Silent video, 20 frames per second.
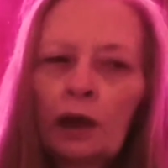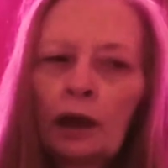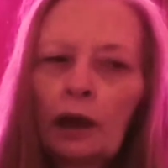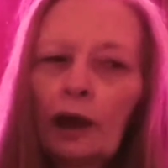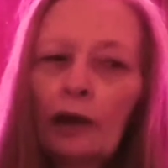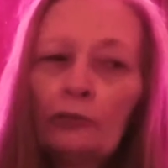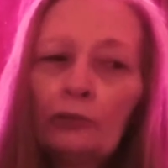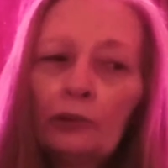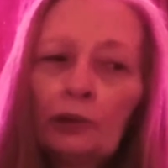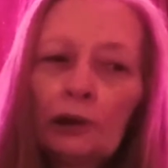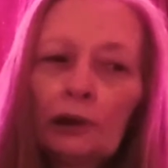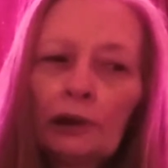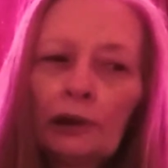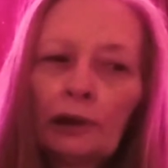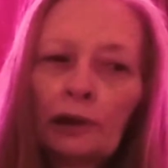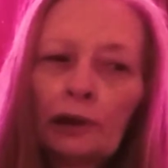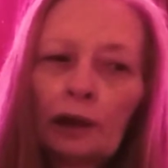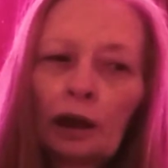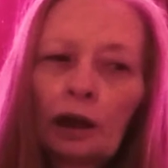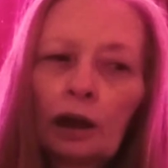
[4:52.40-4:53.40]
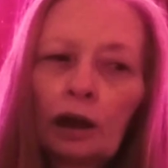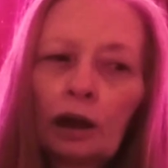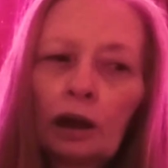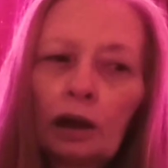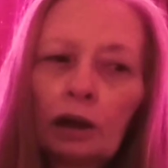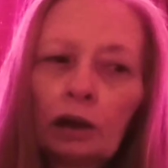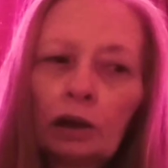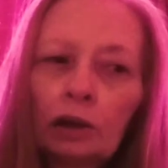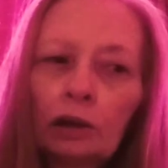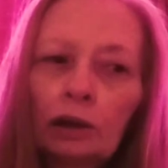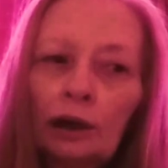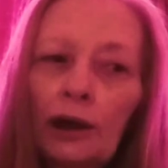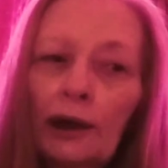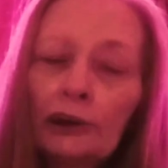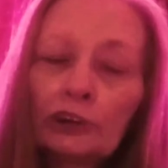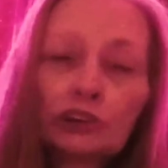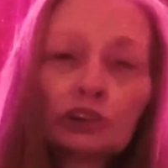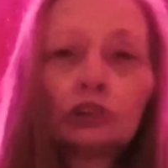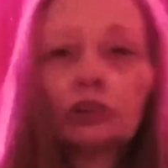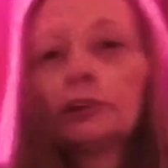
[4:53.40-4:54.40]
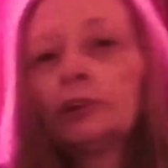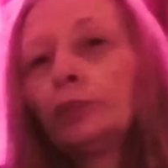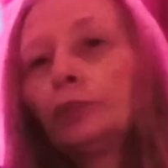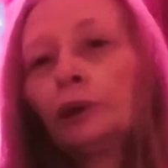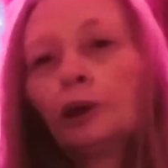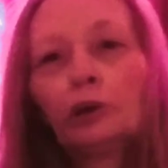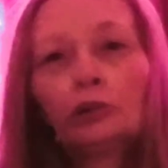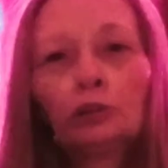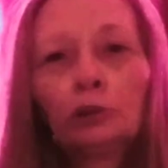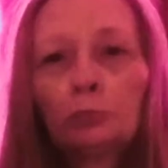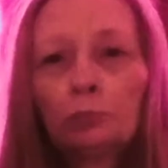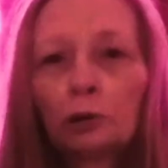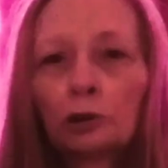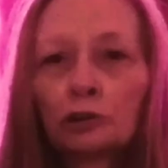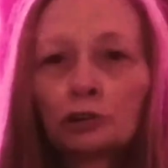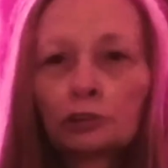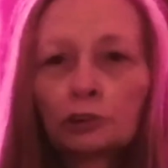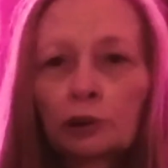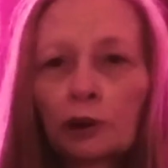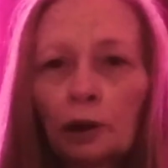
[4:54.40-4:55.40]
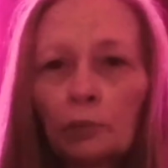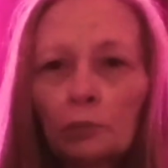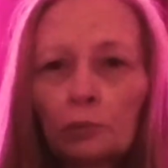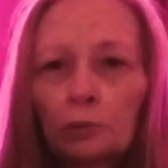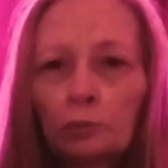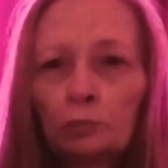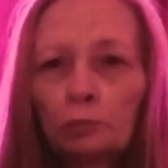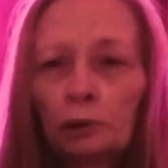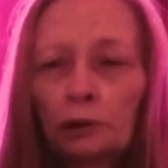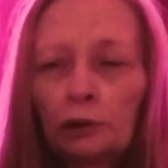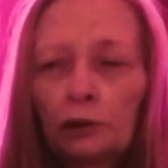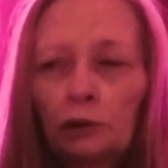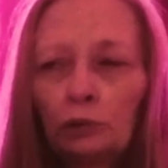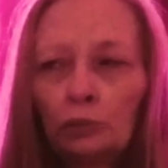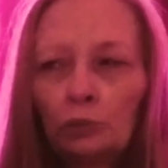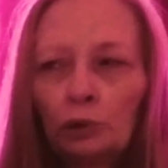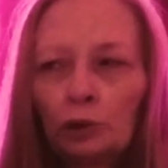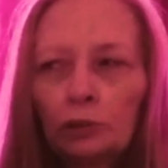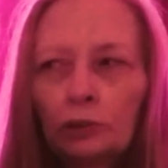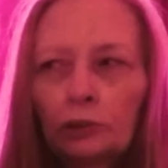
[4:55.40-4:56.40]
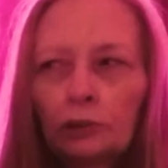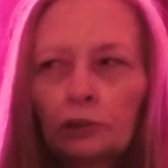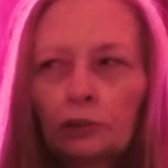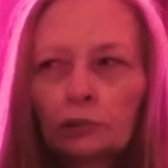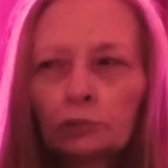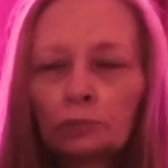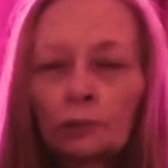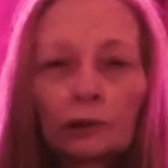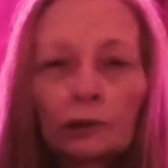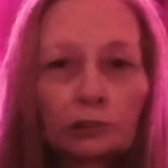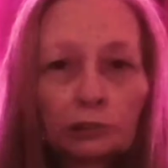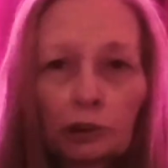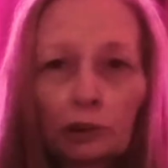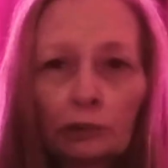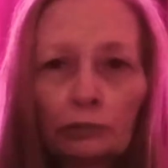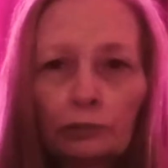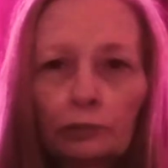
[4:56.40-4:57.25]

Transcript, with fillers: I feel like uh, actually the only person I'm competing with is myself